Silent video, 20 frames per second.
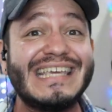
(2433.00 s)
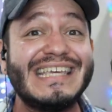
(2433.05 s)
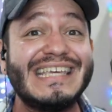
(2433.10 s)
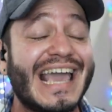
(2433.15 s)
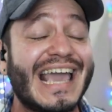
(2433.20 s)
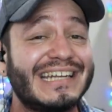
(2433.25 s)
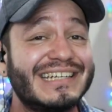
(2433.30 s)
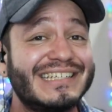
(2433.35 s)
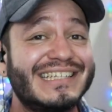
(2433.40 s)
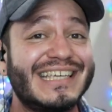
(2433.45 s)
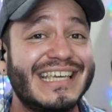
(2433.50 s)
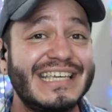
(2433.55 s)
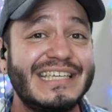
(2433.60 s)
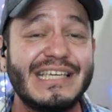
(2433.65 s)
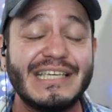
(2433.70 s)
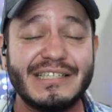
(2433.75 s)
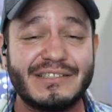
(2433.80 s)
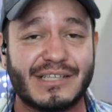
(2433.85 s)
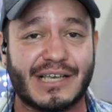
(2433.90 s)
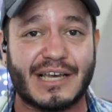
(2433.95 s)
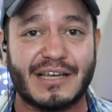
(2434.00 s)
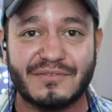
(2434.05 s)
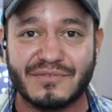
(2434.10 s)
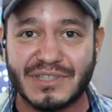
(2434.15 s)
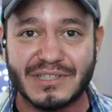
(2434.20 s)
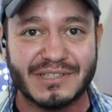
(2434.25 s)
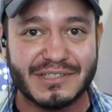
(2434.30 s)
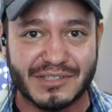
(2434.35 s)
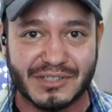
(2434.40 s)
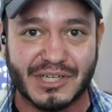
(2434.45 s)
and geeky side of the
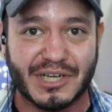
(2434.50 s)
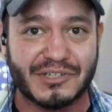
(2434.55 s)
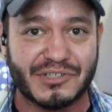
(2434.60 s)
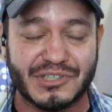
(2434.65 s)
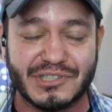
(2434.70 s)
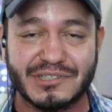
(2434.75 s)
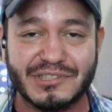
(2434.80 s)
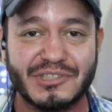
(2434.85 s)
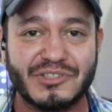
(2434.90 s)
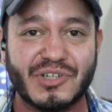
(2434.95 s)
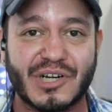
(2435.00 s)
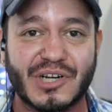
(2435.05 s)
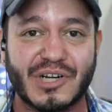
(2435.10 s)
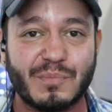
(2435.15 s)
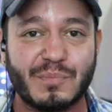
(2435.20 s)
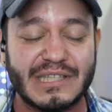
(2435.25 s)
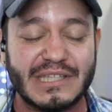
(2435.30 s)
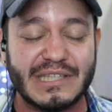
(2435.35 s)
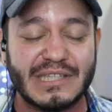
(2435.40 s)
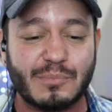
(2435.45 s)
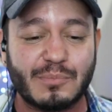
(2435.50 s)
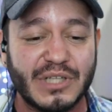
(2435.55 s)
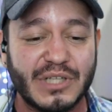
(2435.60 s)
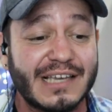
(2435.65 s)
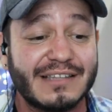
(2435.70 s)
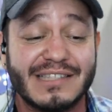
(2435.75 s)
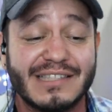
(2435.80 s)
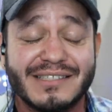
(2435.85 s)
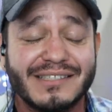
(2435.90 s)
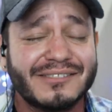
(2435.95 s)
discussion to try and make that play. This
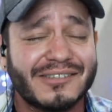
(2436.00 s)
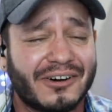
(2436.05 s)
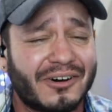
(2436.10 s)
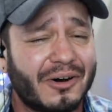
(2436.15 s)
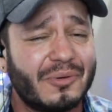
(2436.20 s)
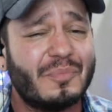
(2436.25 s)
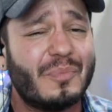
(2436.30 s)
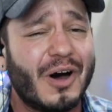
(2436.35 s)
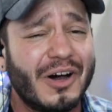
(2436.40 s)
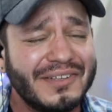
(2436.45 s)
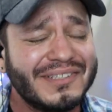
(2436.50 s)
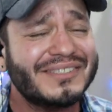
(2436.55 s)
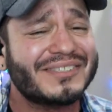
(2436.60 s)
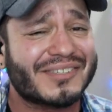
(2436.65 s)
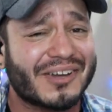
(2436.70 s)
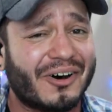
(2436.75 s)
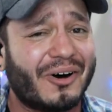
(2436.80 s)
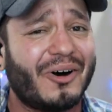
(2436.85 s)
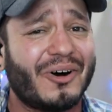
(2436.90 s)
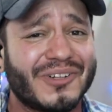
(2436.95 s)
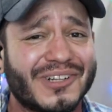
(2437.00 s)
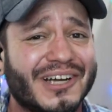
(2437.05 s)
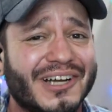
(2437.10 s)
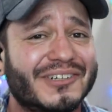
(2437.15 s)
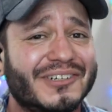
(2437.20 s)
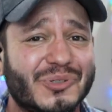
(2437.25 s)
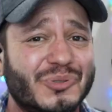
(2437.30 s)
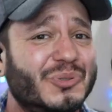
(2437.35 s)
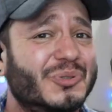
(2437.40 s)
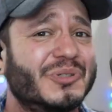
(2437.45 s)
is this is all on
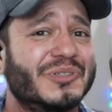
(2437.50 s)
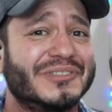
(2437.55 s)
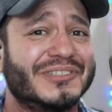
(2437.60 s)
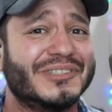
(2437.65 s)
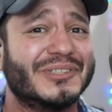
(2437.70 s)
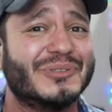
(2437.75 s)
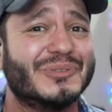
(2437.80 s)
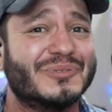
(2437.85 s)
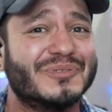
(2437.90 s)
Google, but, but dude.